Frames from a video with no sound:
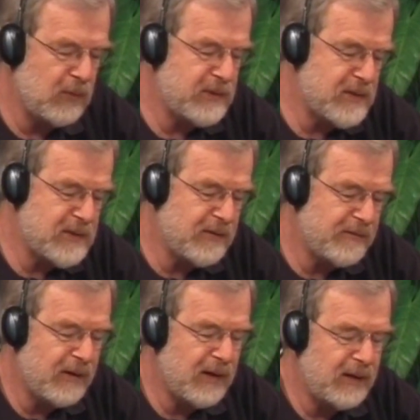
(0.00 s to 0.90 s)
which is
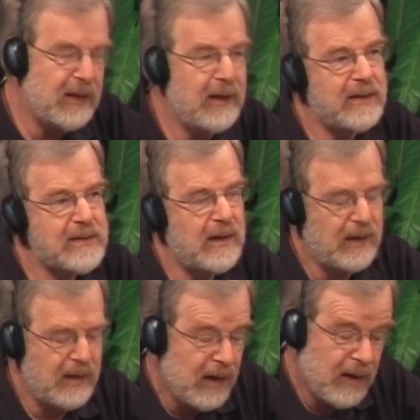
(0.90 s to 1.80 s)
defined as,
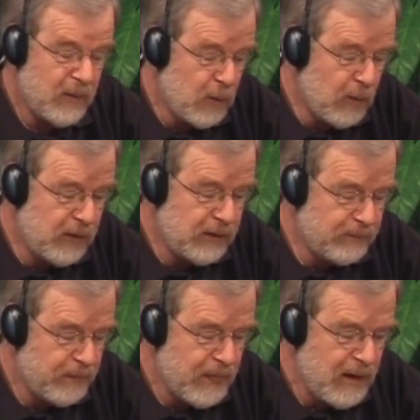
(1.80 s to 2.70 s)
I'm quoting,